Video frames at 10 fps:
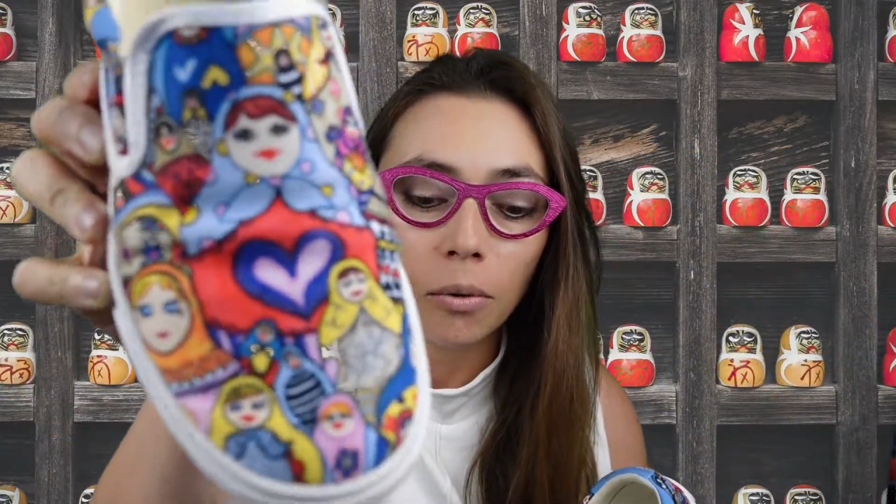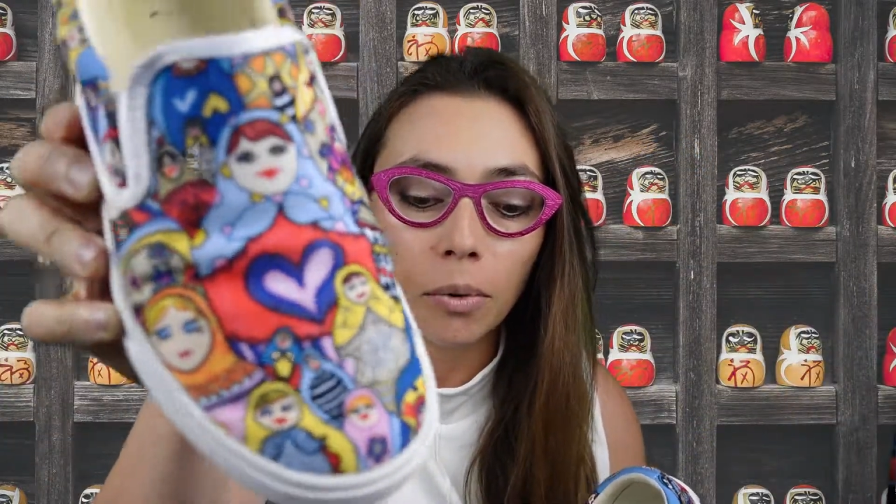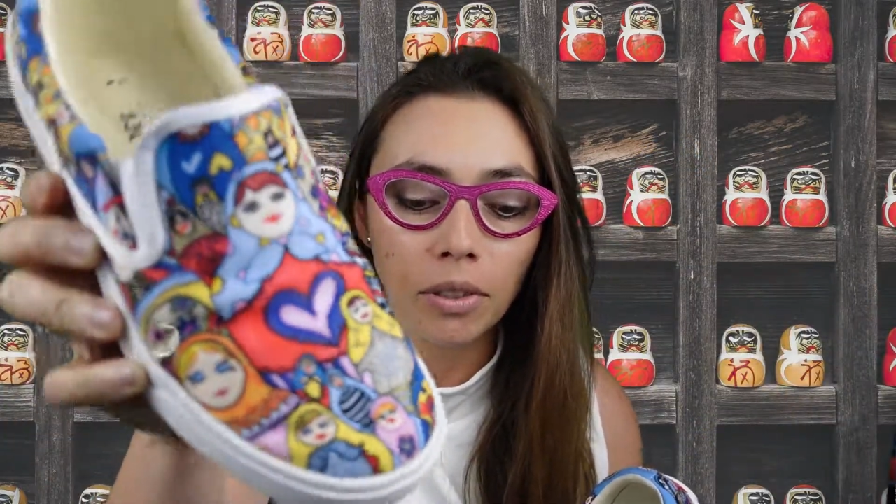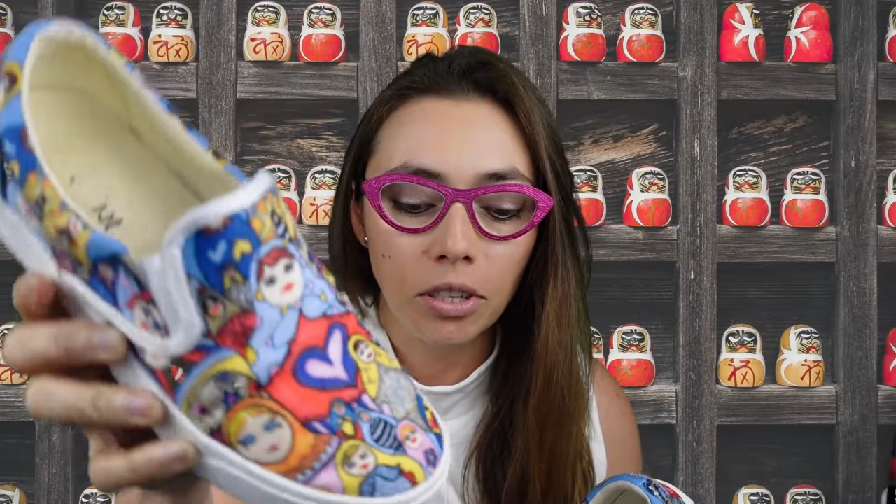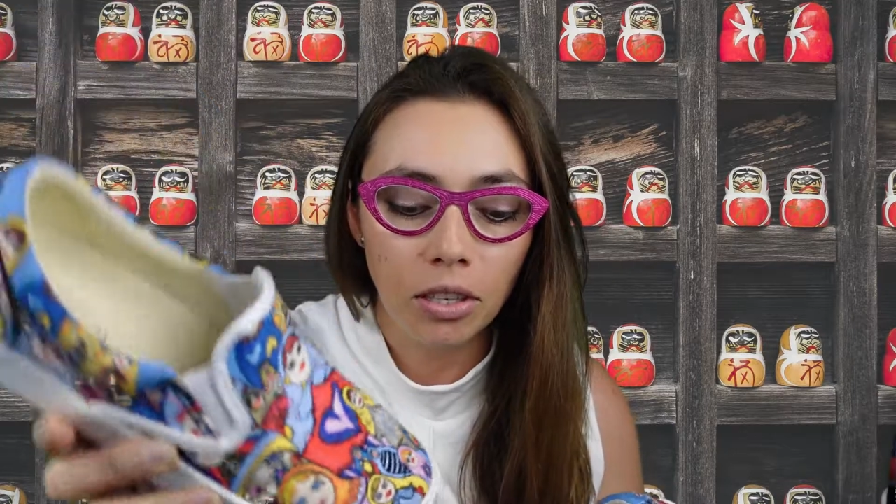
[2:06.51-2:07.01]

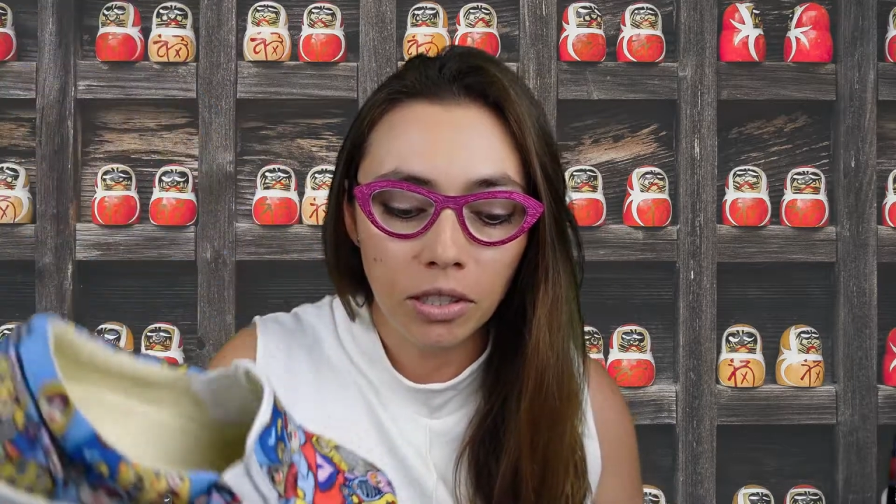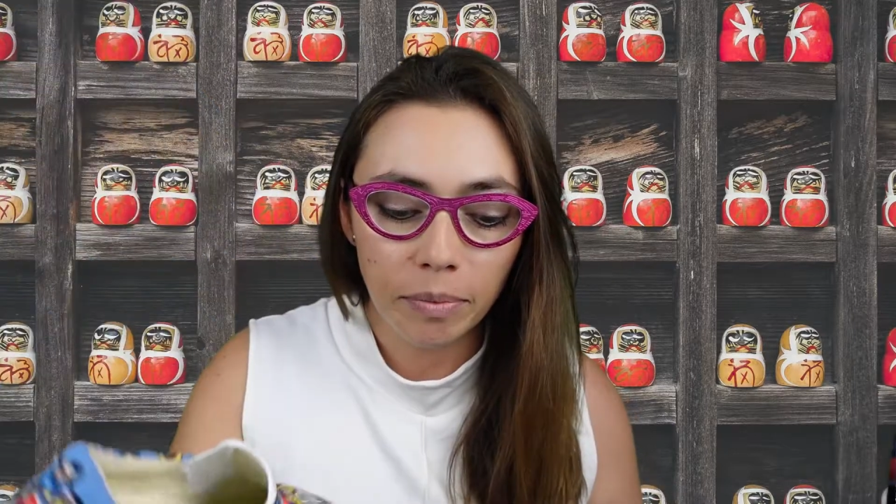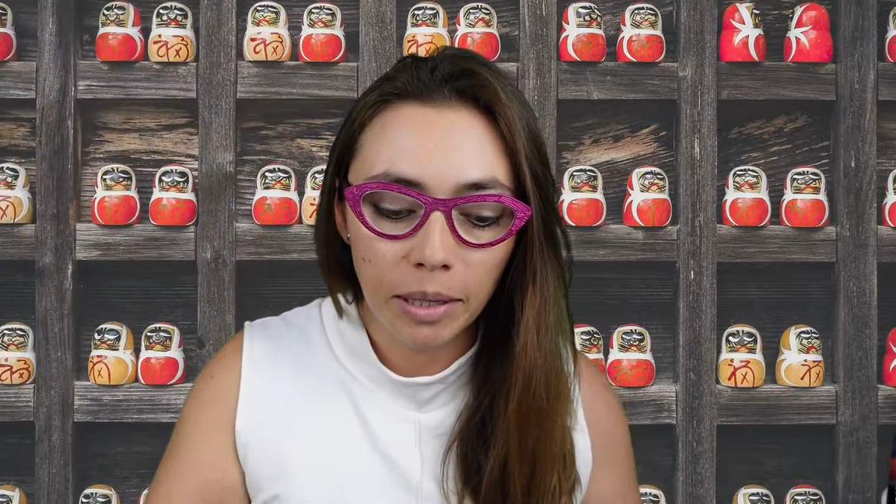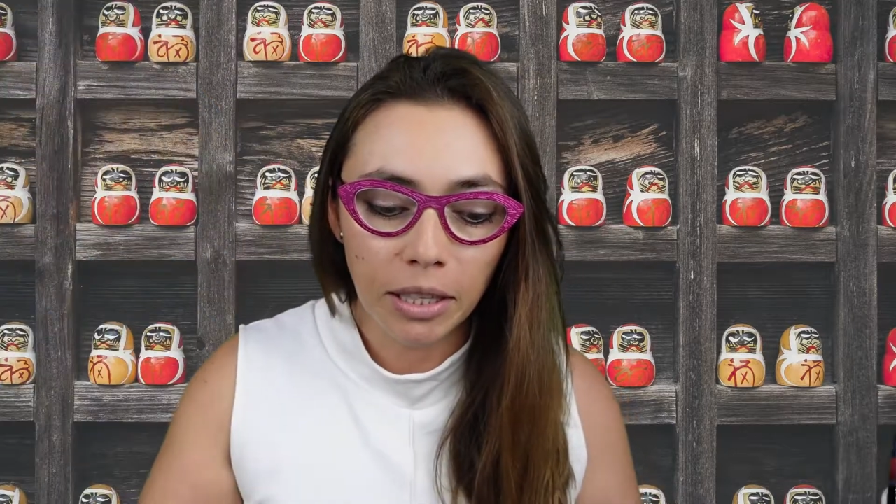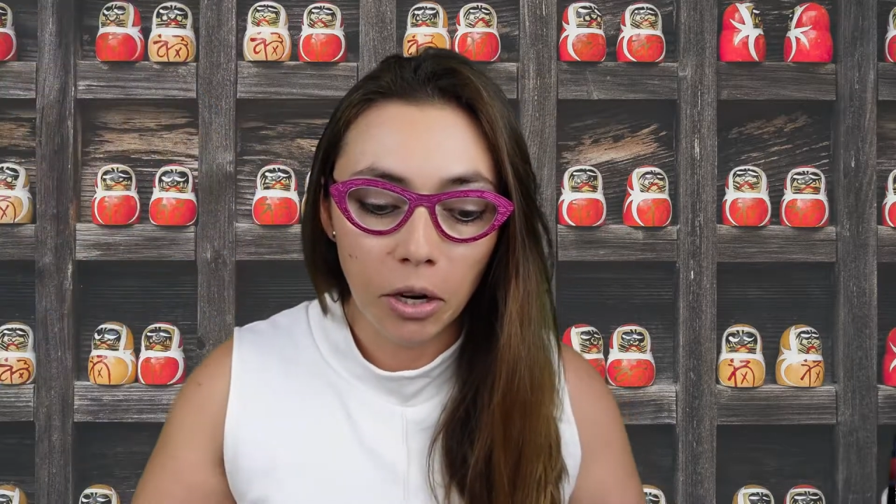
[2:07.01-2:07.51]
with tons of
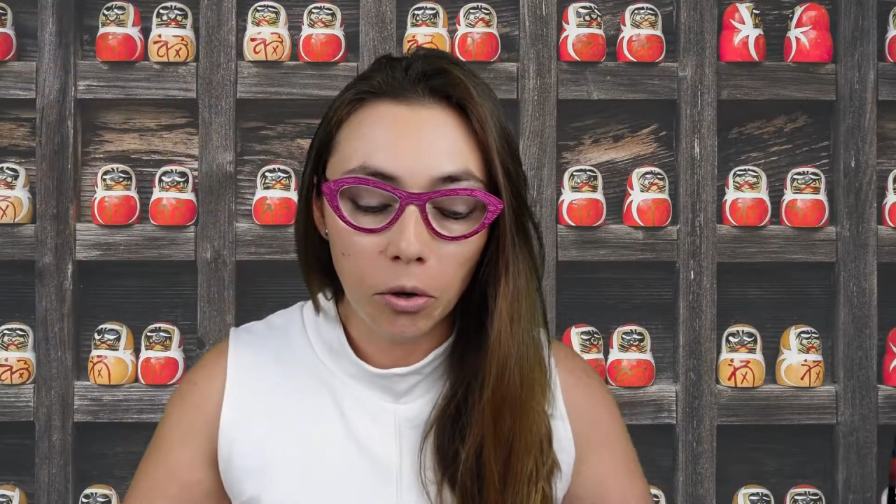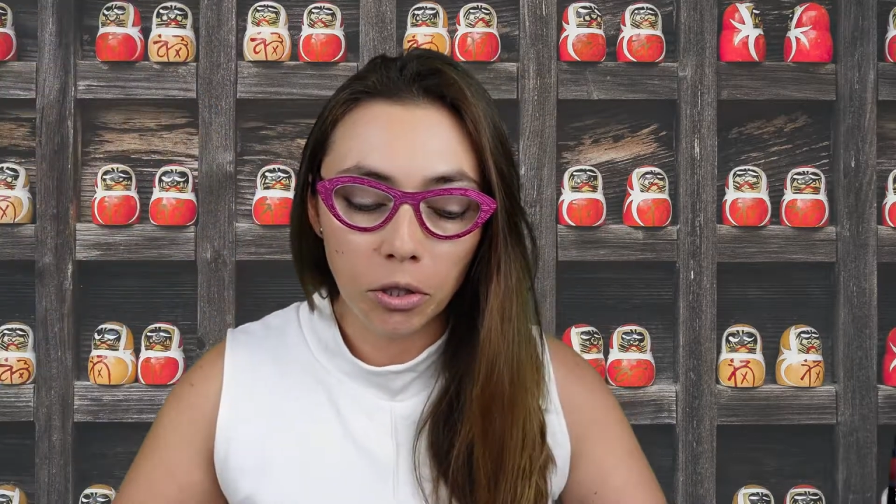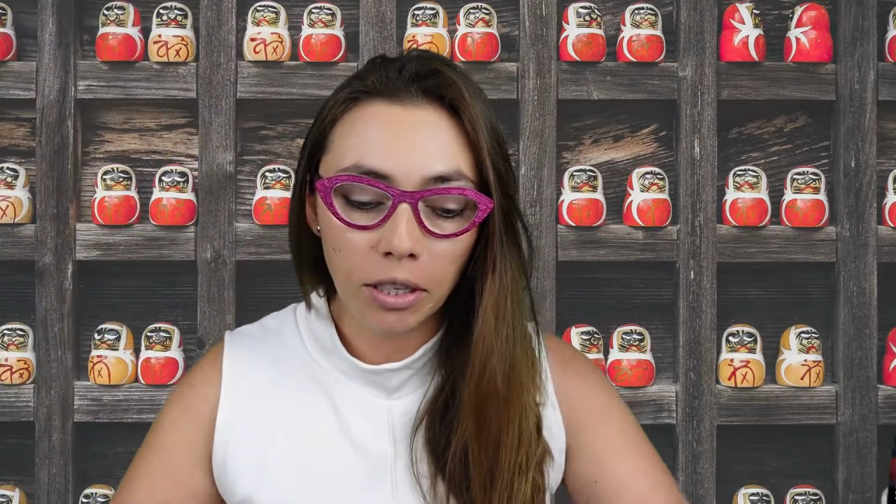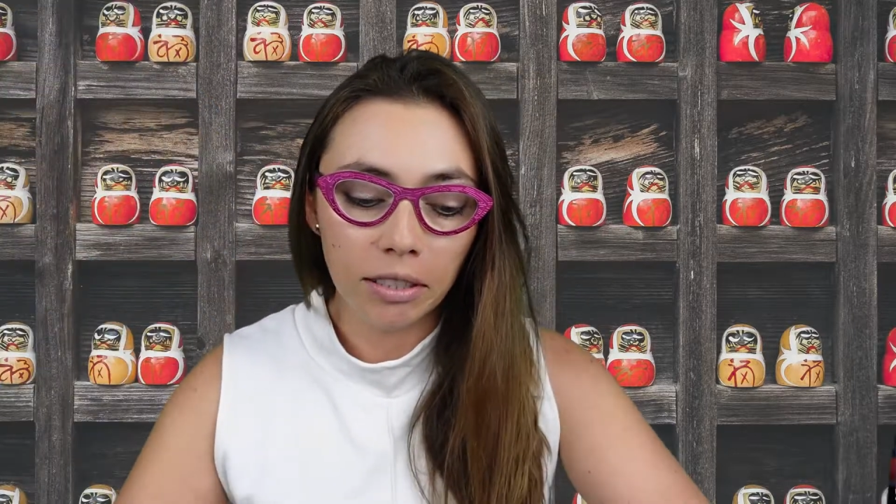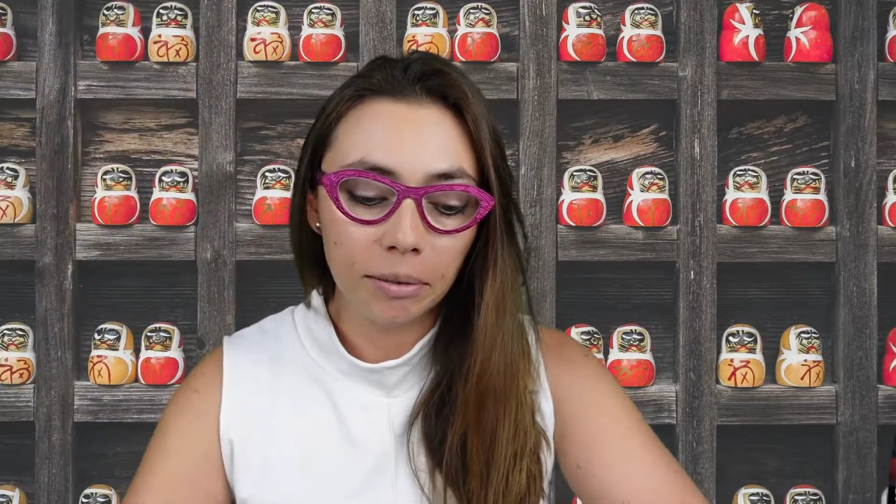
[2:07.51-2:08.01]

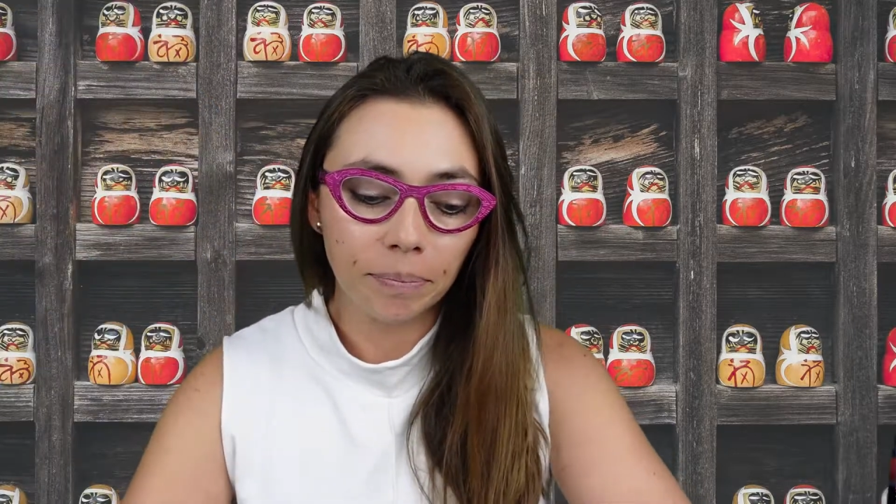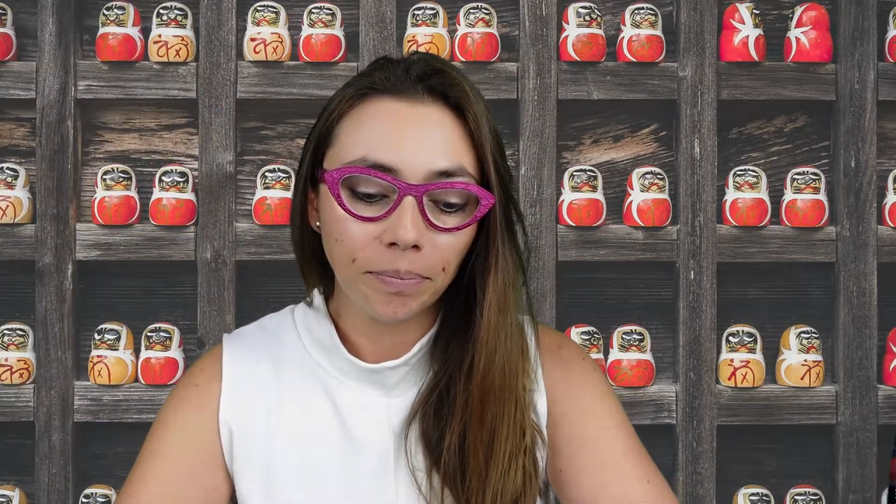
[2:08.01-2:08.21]
Matryoshkas.